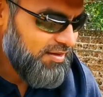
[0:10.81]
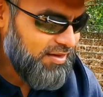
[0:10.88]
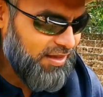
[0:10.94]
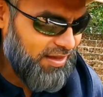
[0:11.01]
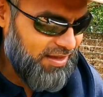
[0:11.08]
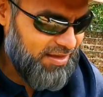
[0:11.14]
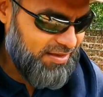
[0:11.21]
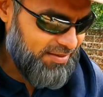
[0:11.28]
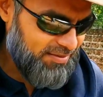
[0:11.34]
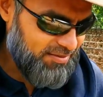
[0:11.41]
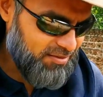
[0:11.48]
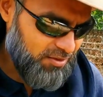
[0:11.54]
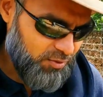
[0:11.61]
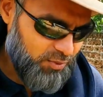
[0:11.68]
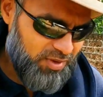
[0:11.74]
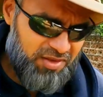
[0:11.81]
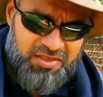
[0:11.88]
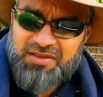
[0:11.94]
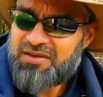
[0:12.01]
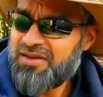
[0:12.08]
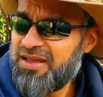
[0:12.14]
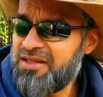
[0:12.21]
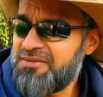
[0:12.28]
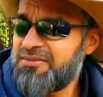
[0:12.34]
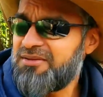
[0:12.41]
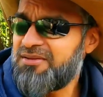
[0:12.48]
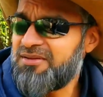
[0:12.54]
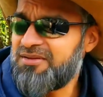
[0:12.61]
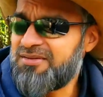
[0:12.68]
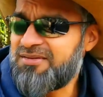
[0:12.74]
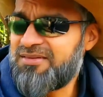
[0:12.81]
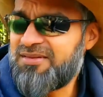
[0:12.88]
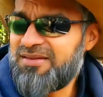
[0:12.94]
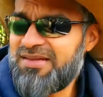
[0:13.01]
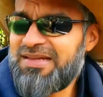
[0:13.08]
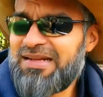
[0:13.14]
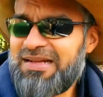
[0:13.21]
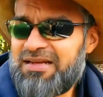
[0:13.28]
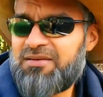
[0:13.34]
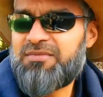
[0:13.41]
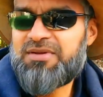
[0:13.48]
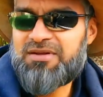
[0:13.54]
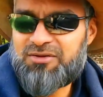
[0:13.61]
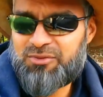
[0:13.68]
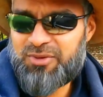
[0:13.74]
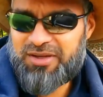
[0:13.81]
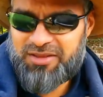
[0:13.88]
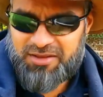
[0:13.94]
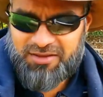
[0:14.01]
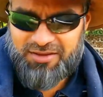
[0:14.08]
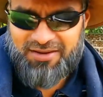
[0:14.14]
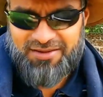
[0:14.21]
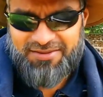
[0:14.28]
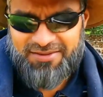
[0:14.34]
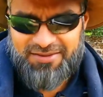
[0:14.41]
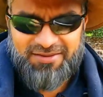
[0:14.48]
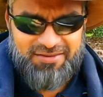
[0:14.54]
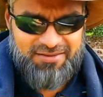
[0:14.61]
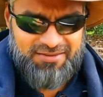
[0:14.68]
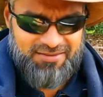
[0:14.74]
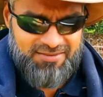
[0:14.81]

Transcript: and the inclement weather rather,